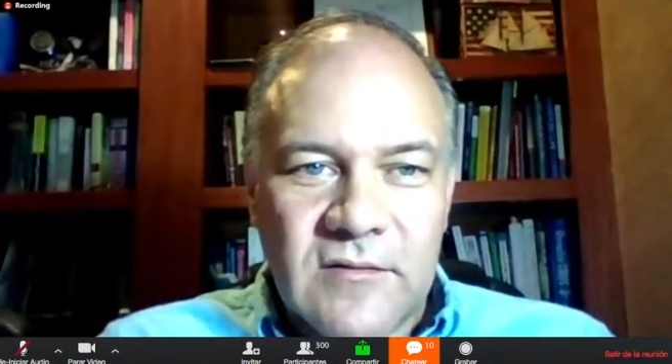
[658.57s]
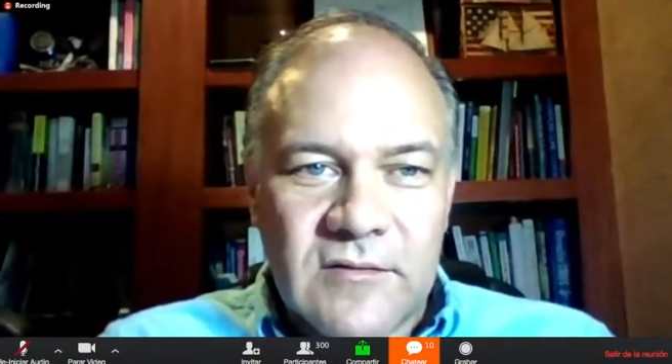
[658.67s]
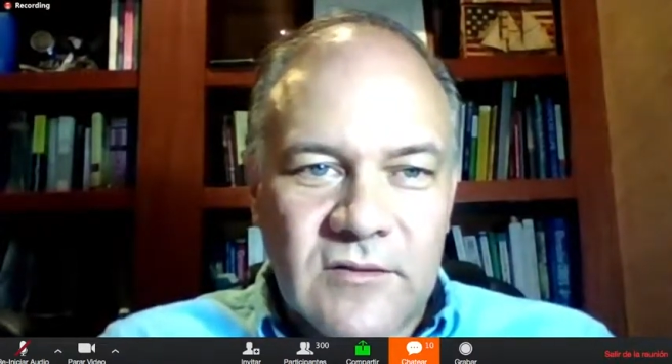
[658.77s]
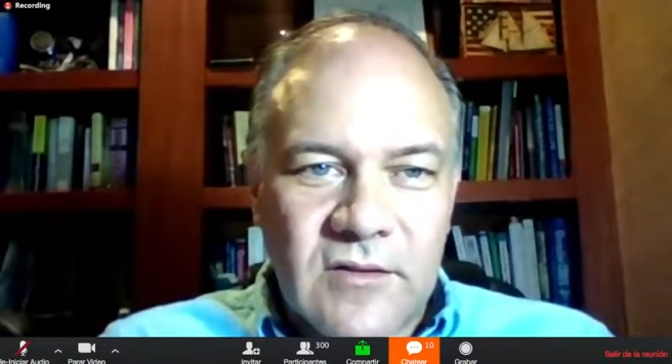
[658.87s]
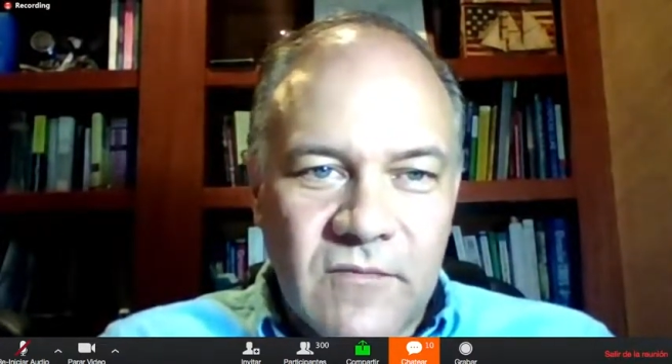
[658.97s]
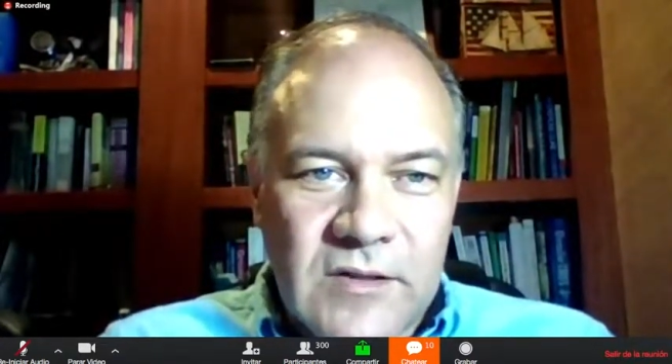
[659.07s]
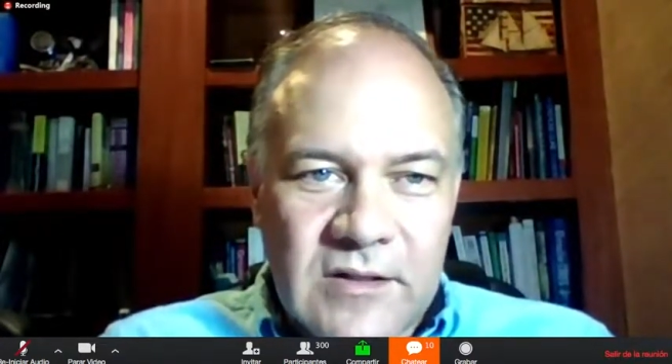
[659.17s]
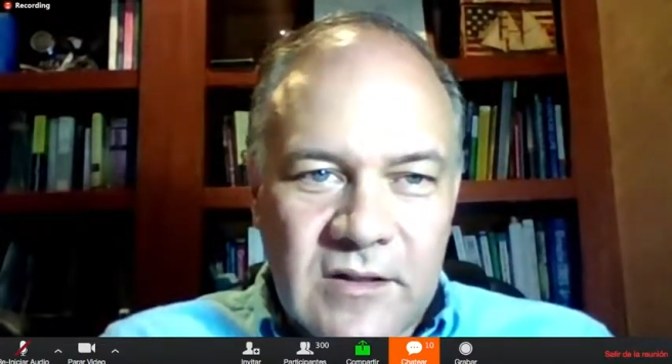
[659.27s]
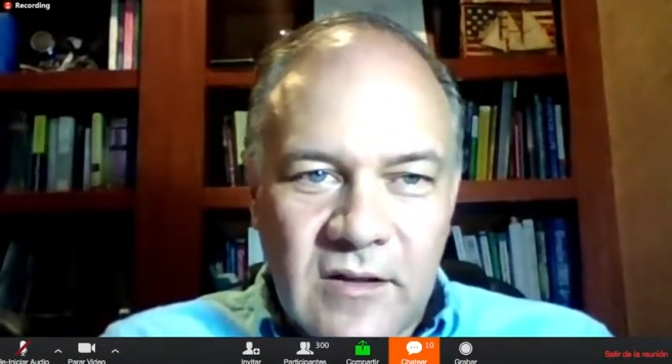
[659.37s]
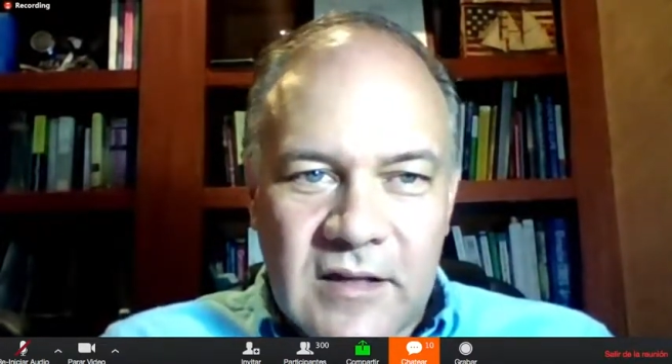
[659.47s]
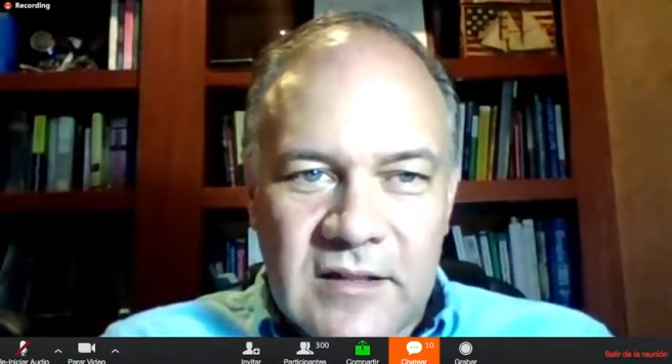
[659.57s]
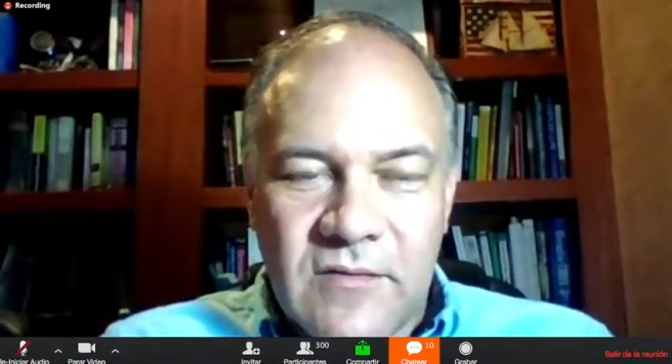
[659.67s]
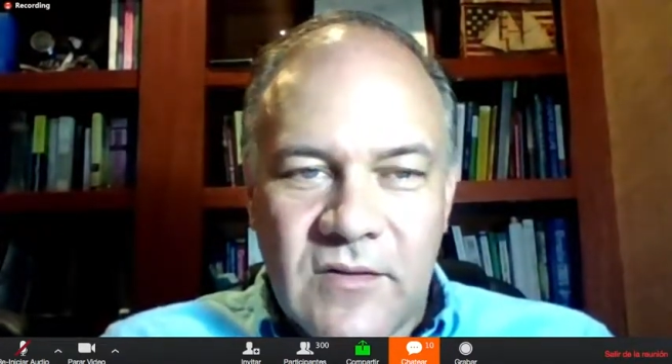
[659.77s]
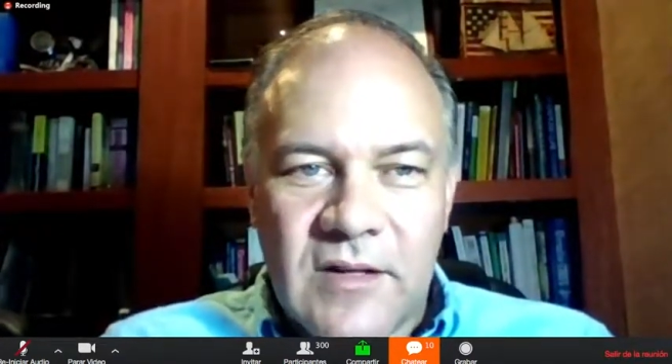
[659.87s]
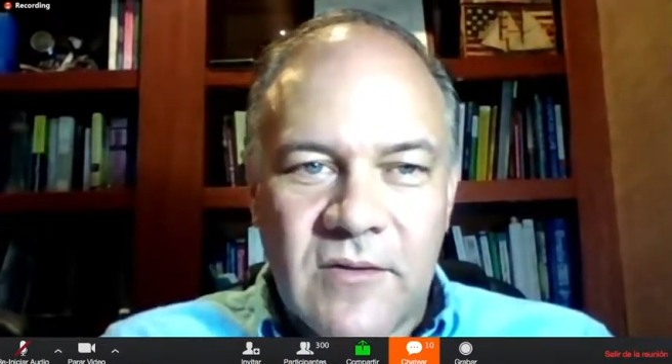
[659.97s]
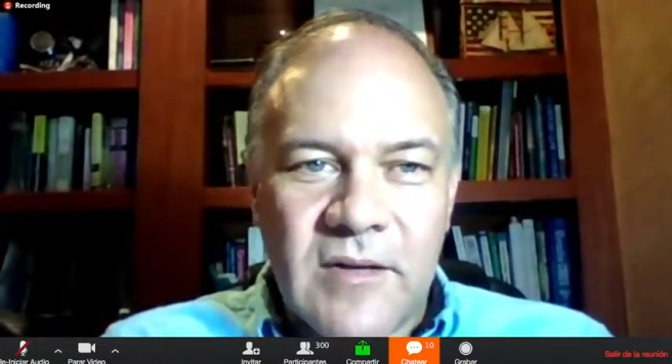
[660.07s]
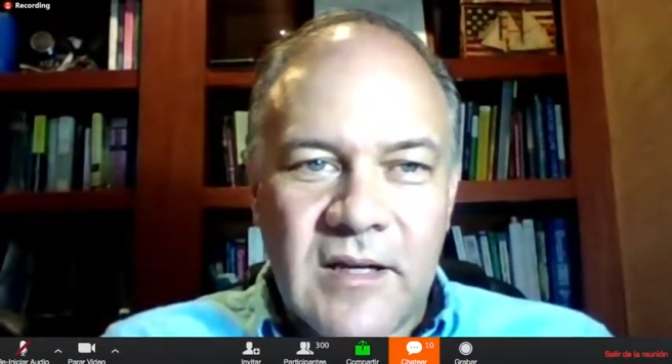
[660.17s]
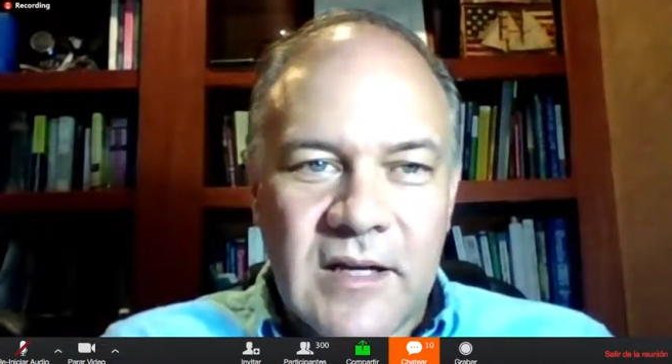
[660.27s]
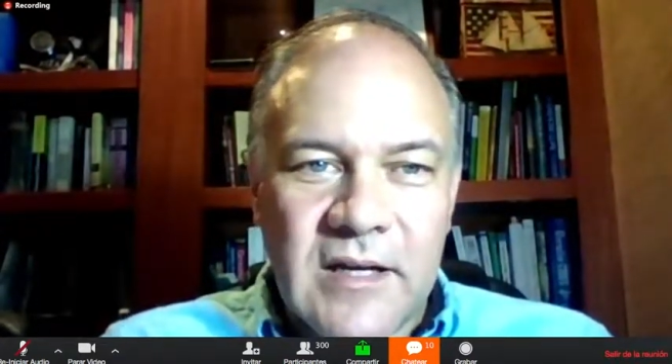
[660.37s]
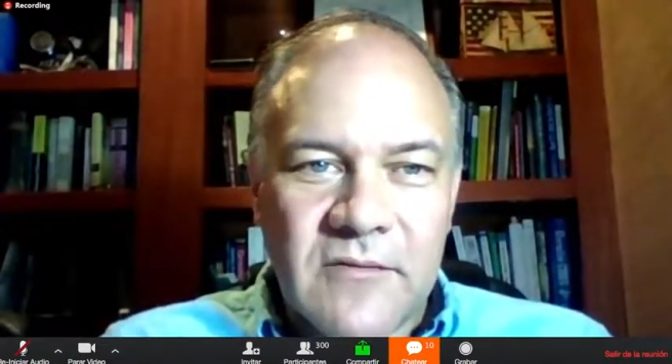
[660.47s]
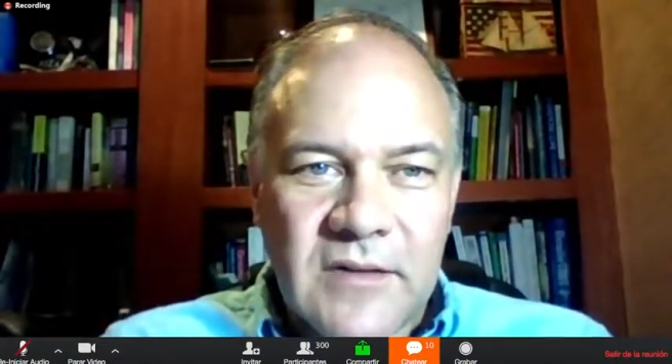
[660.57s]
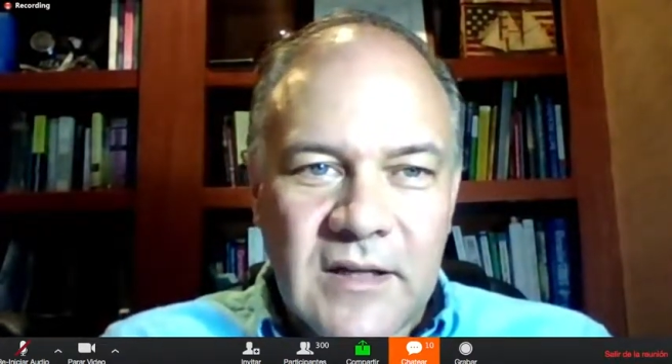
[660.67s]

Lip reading: to the physical activity that we have,